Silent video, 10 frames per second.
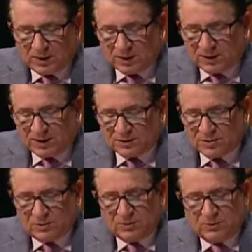I guess
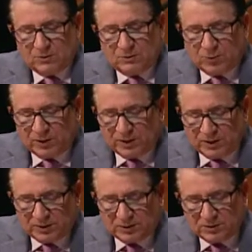the point
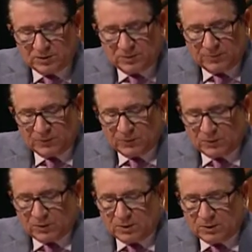is,
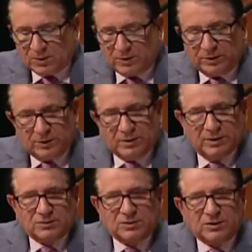
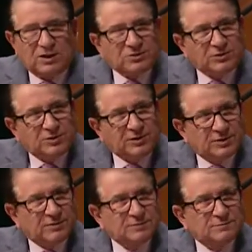it's an election
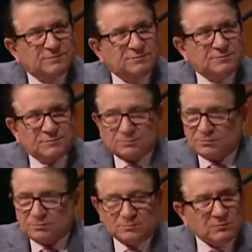year.
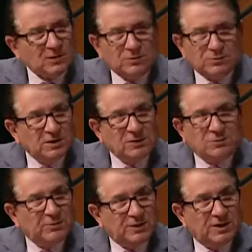There's not
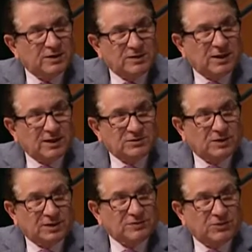going to be any tax
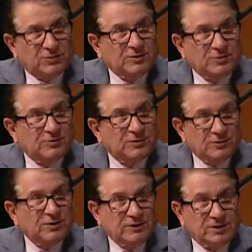hikes. I think you would
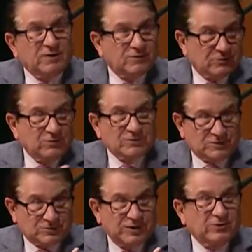agree. The governor wants
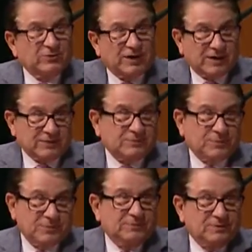the shale tax,
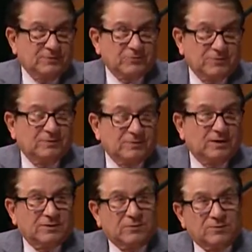and
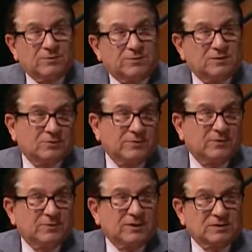I talked a little
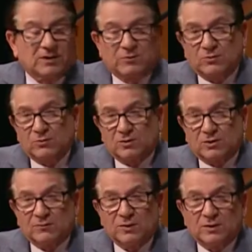bit about that with Laura.